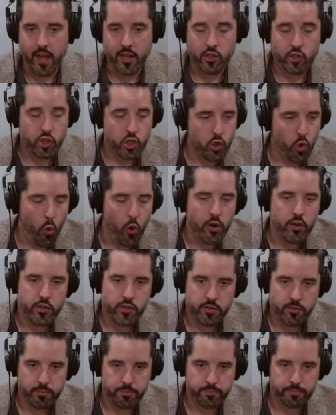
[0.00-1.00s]

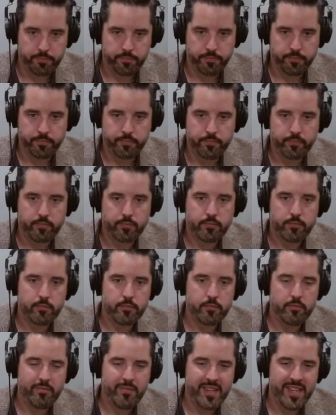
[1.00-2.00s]
source.
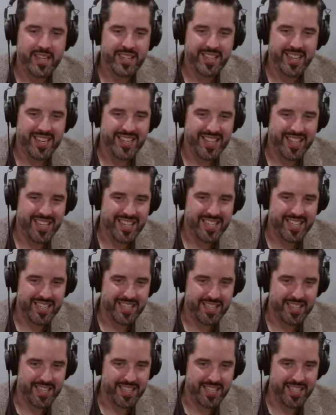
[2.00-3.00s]
He says this
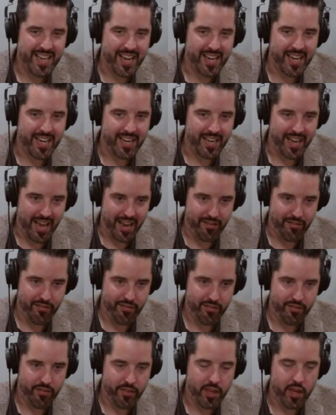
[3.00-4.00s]
is the second
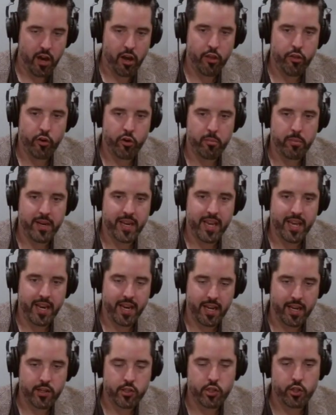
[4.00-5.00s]
life, the other
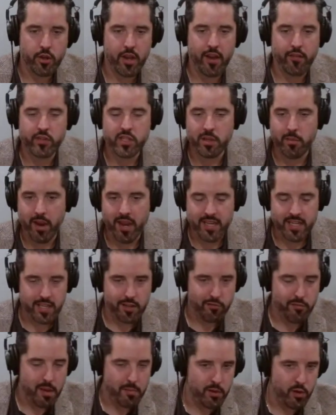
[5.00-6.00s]
beginning. So you have some
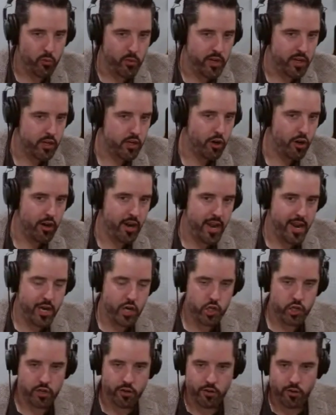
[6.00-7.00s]
idea of maybe
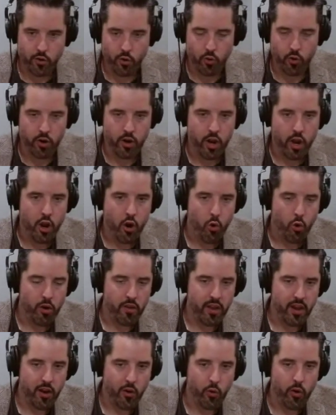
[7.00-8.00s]
reincarnation or
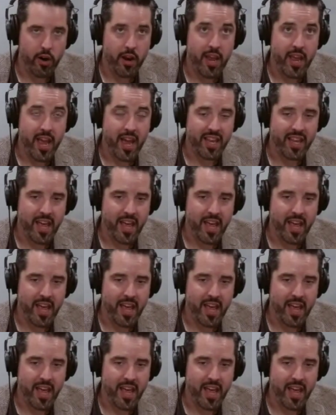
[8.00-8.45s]
a